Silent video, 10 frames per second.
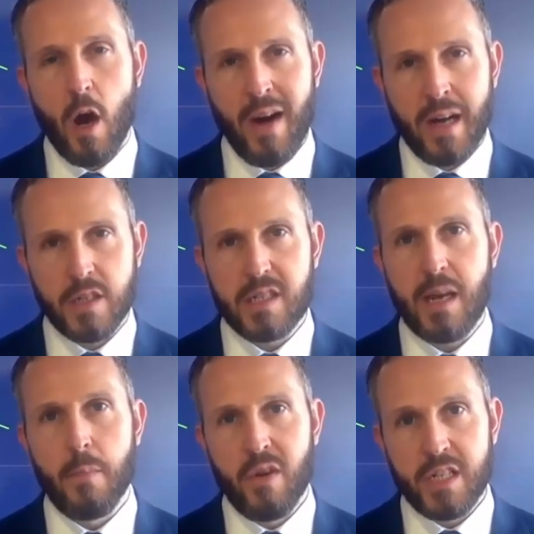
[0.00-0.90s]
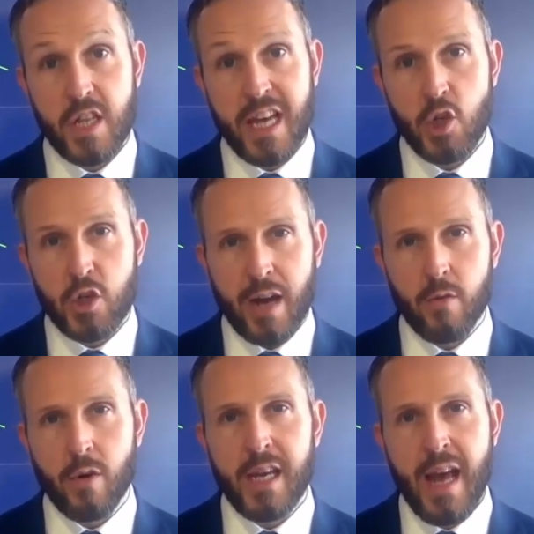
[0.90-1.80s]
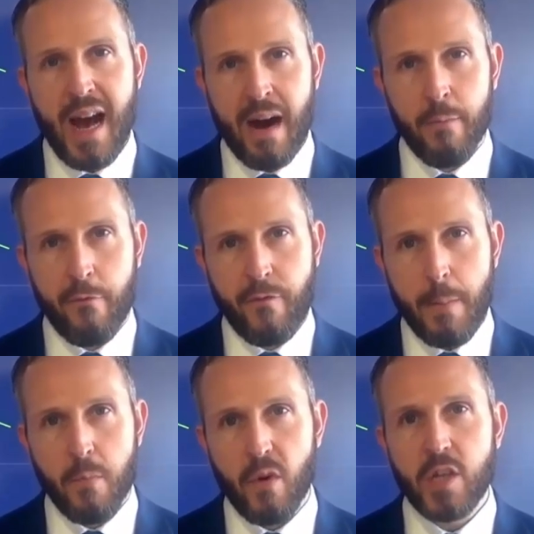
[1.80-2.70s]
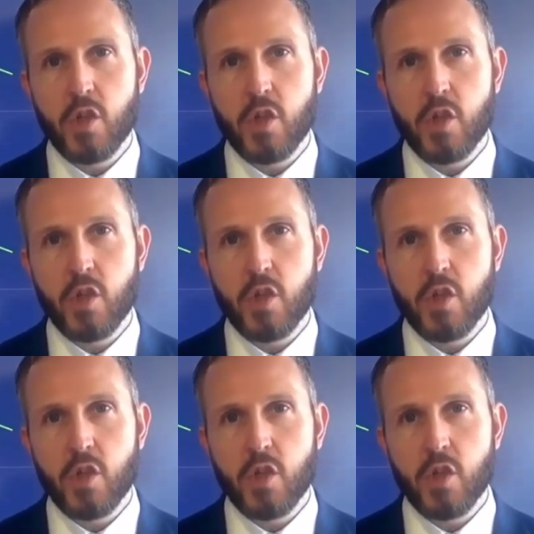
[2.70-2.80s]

around December into then January and February.